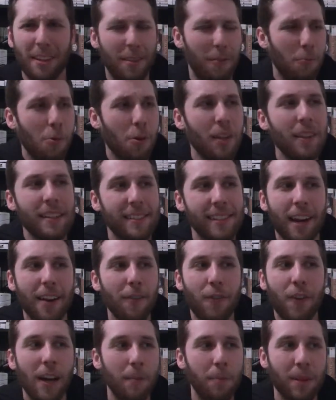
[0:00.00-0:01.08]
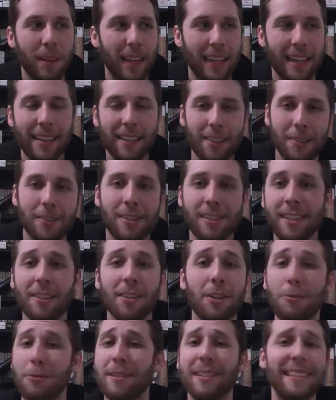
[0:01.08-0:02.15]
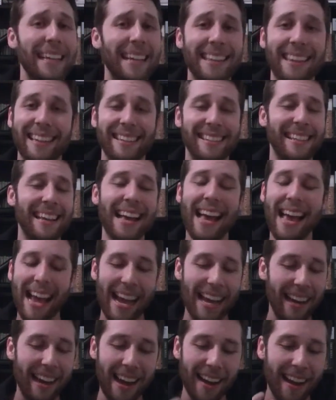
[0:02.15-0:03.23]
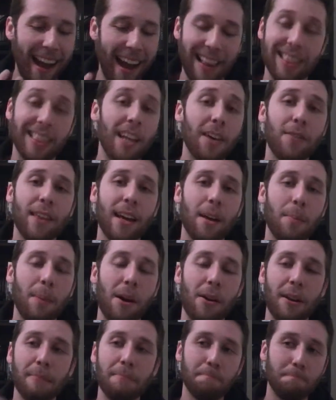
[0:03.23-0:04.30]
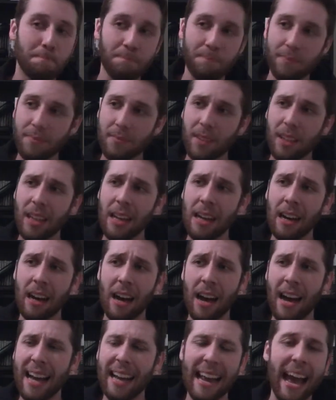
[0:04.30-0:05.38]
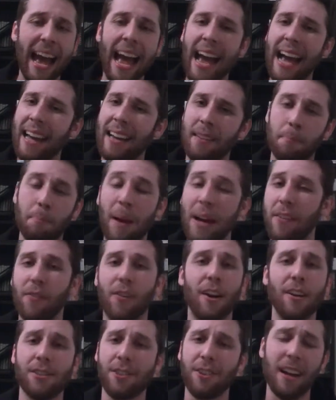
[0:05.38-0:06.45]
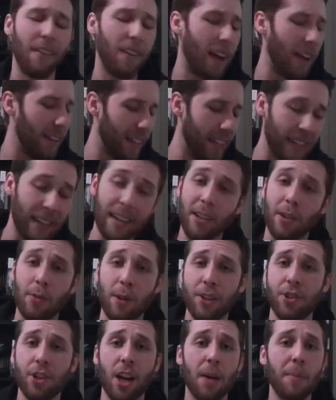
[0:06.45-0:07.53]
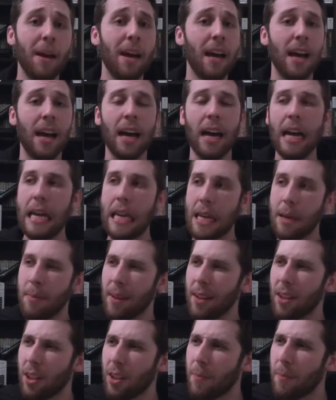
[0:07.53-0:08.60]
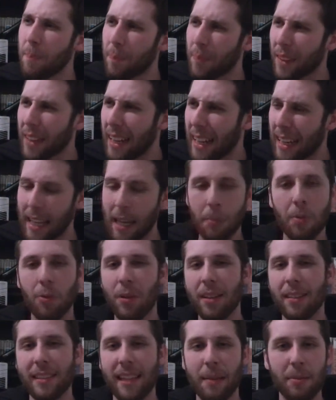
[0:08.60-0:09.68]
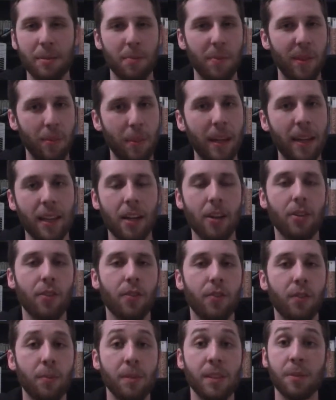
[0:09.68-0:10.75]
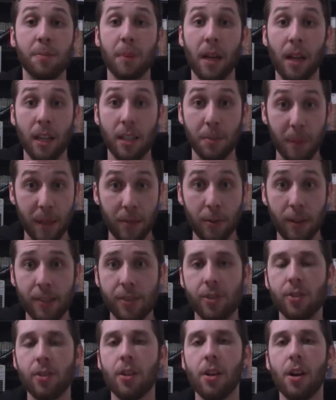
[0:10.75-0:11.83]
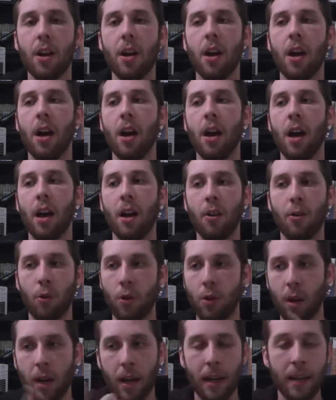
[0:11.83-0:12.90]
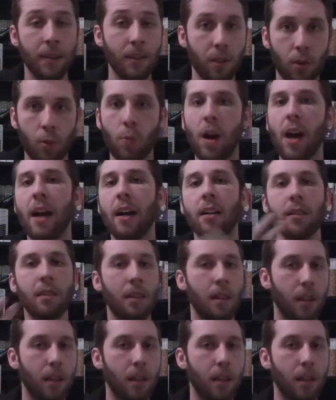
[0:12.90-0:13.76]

we're in this gunfight, but like, you would say this. And I love that about it. And Ben Foster, he did a great job. Emil, I can't remember what his name is, but the main character from Speed Racer or Into the Wild,